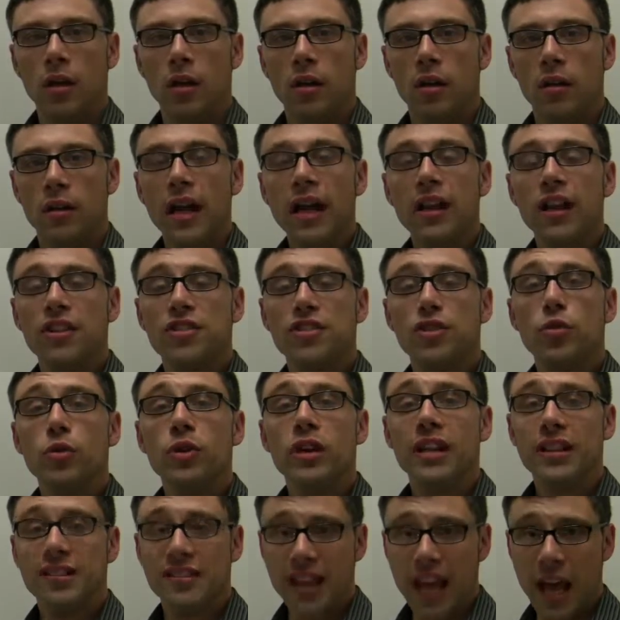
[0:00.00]
Now let's do an
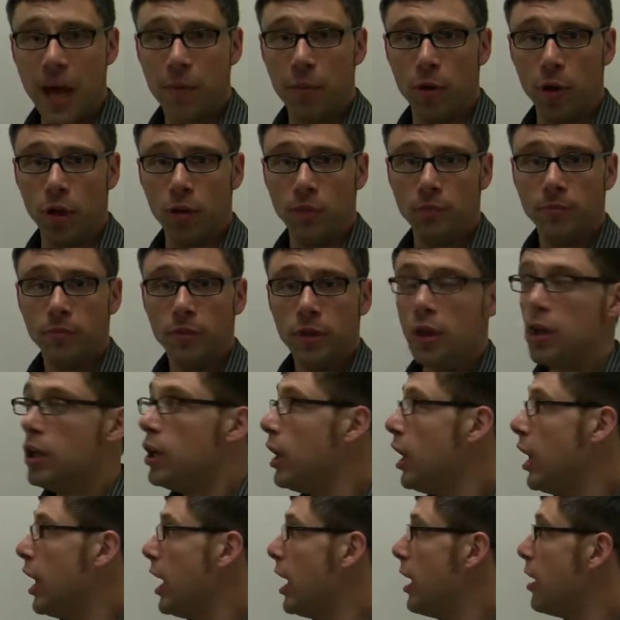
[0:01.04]
example
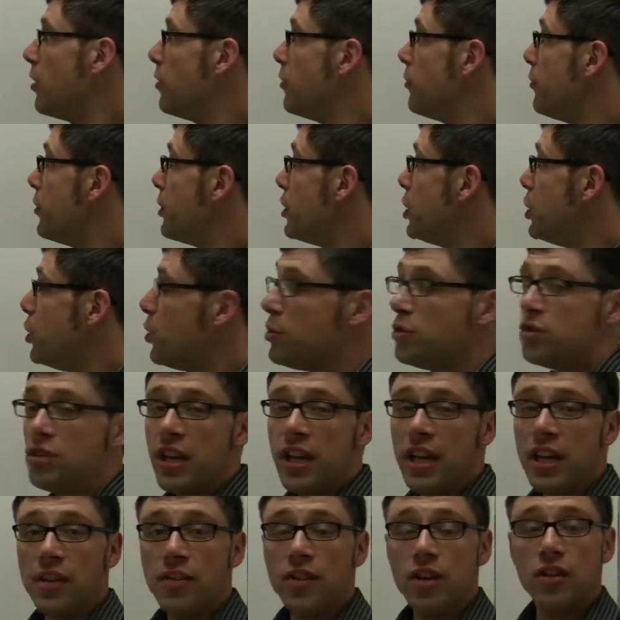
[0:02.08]
of
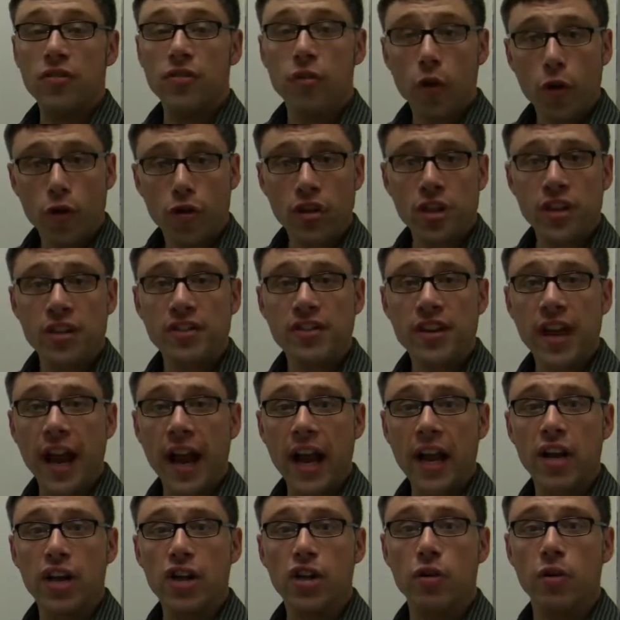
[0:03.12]
using the first and
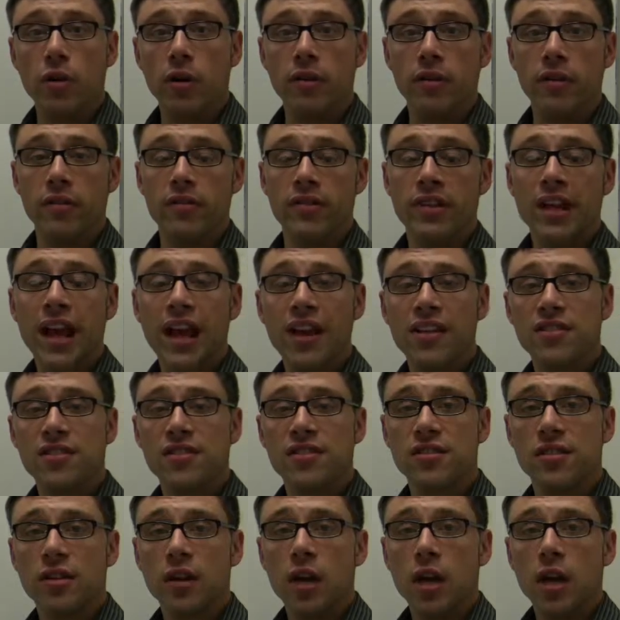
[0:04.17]
second derivative
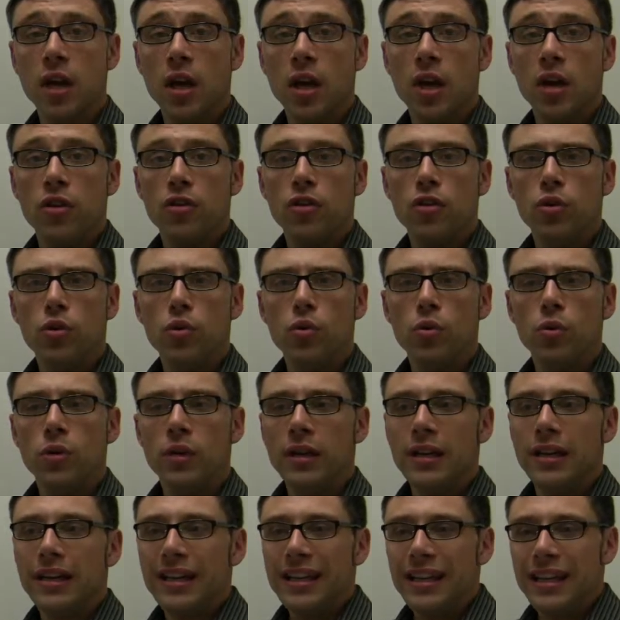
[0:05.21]
tests to
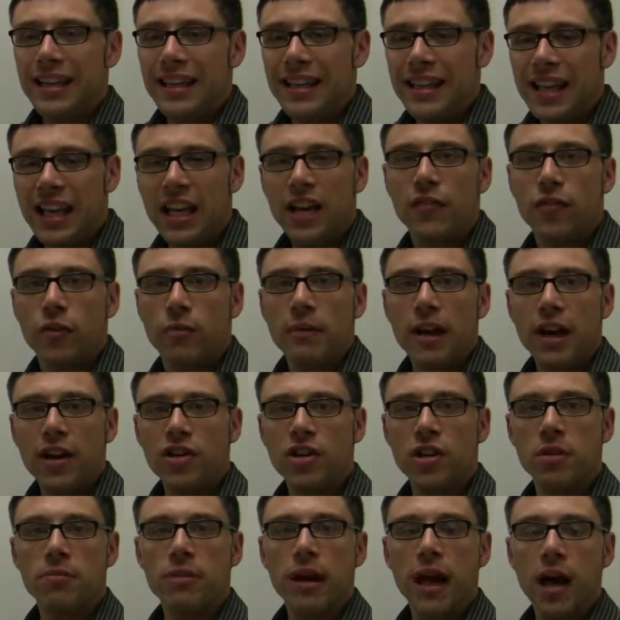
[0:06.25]
get
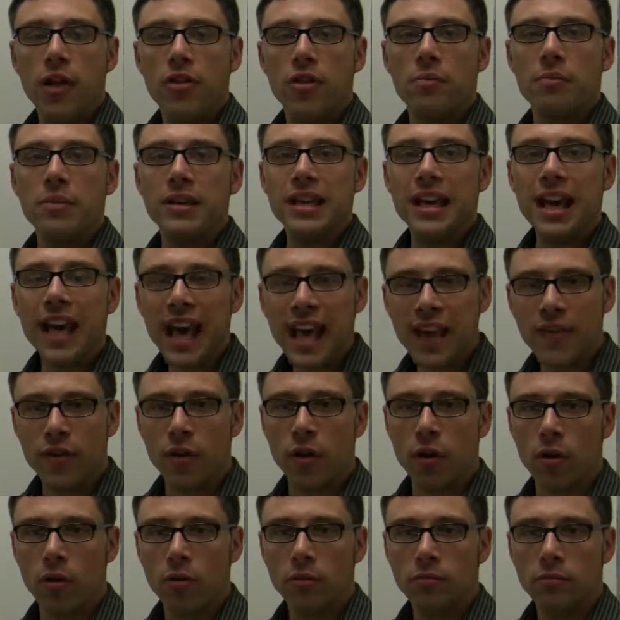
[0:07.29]
information about the
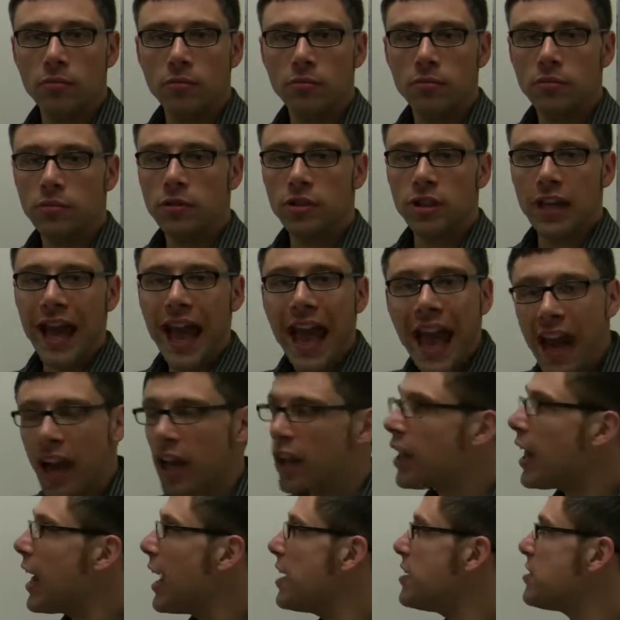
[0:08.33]
behavior to
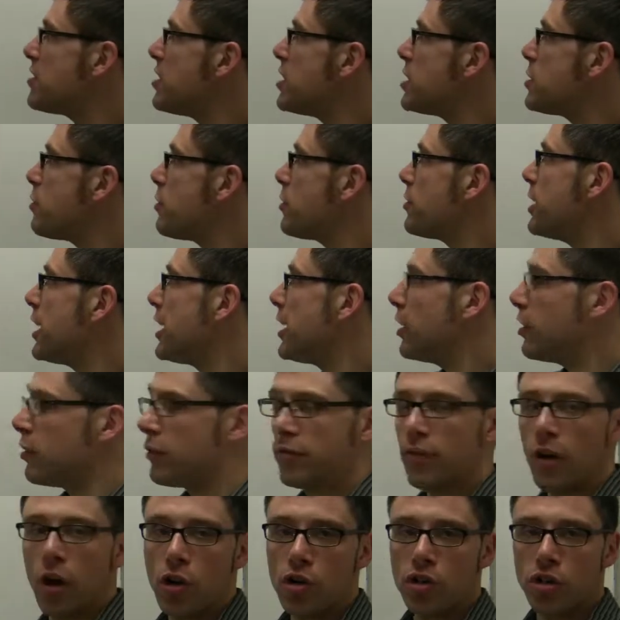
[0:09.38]
analyze this particular
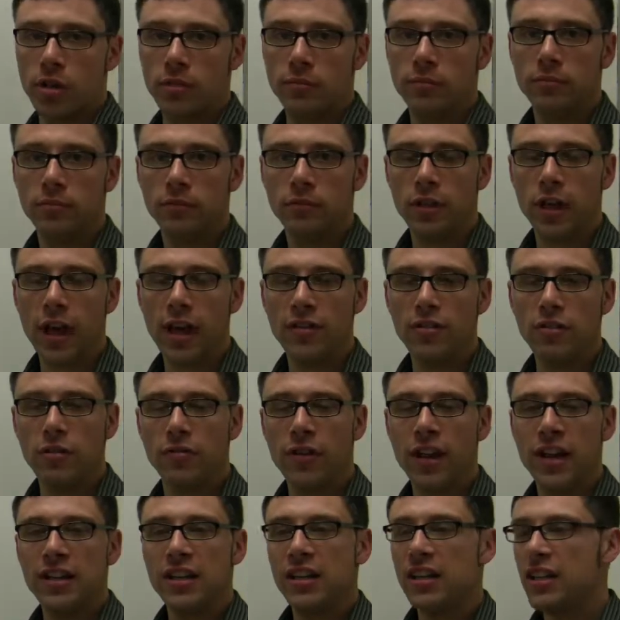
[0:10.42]
function. Okay, so if
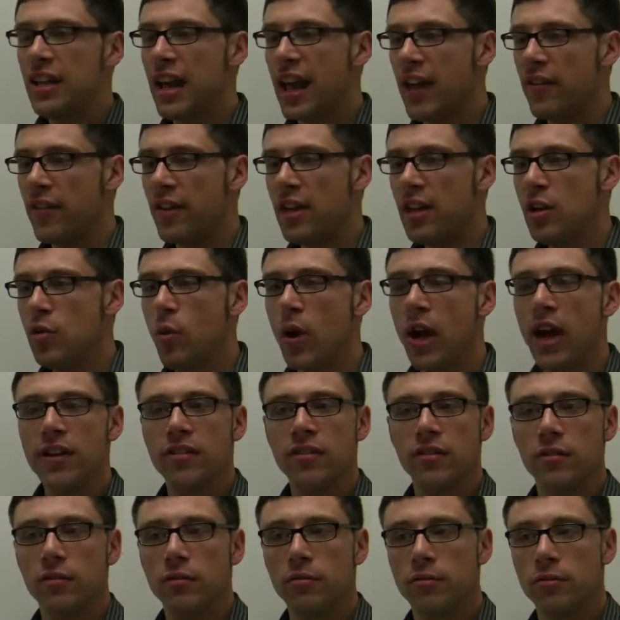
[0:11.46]
I didn't have any way
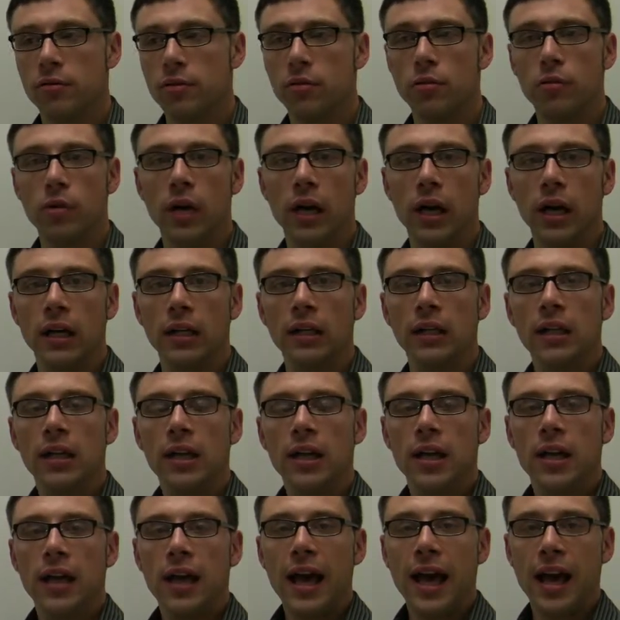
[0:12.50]
to
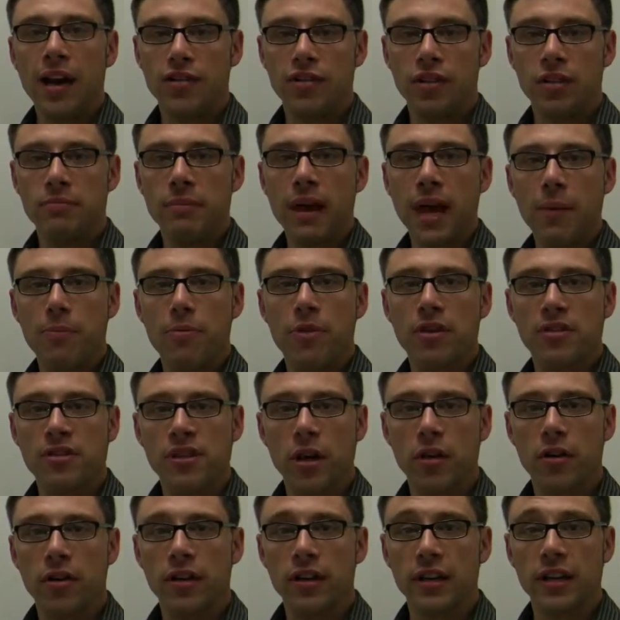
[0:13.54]
actually map this
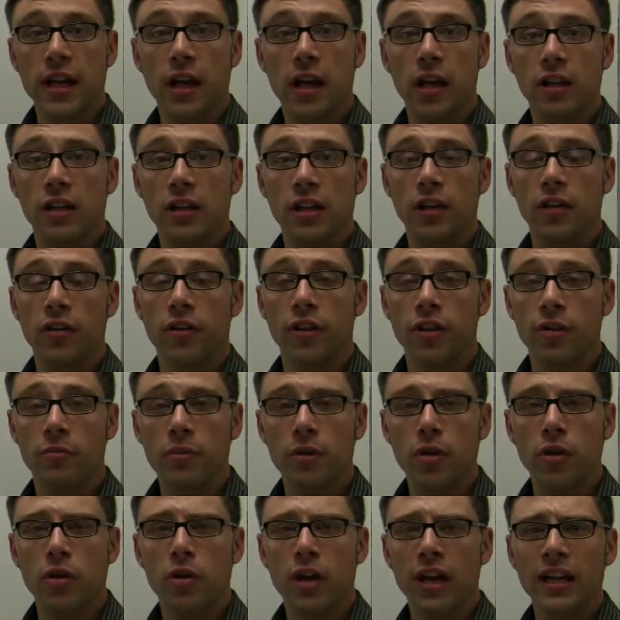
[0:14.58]
out on a calculator or
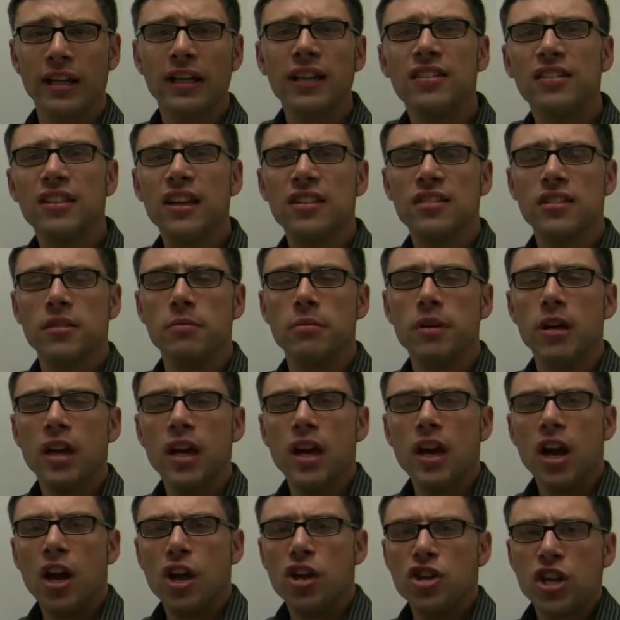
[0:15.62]
computer, I could at least get some
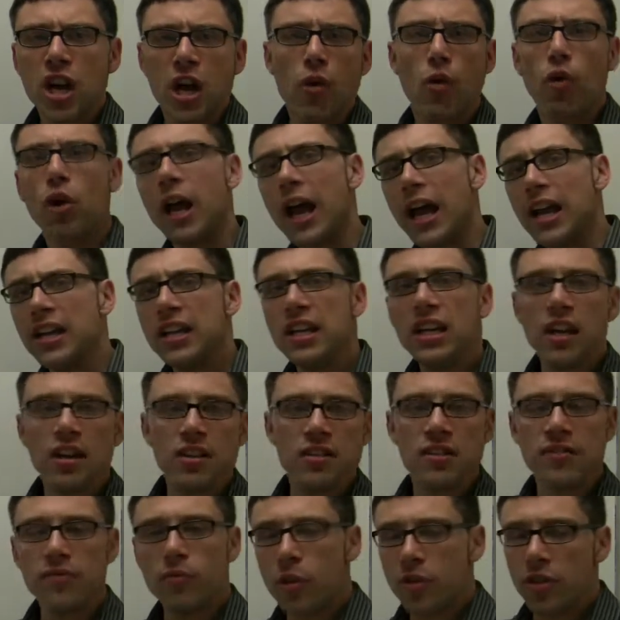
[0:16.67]
general ideas
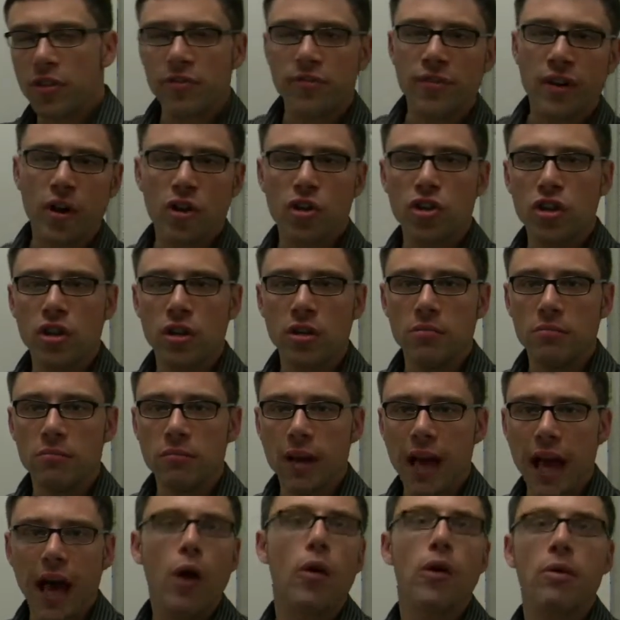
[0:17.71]
of what the function,
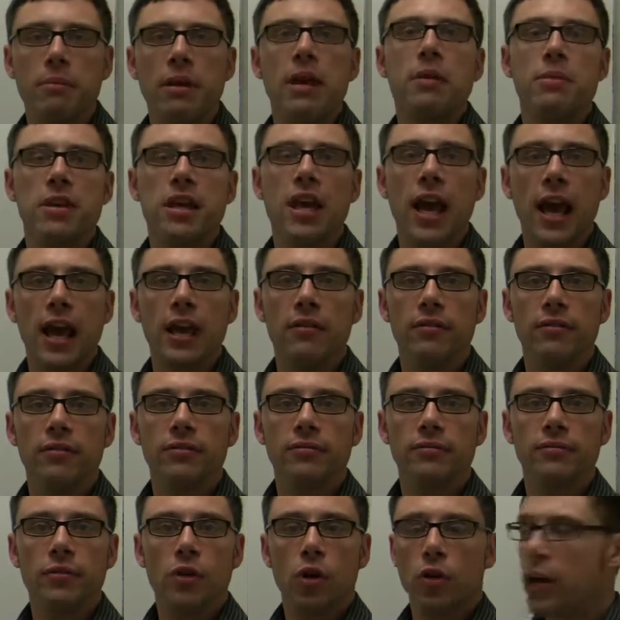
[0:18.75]
how it may behave.
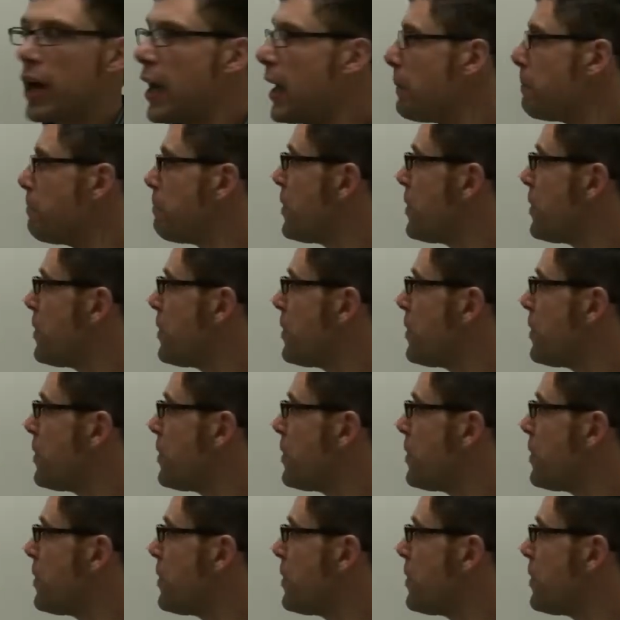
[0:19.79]
Okay,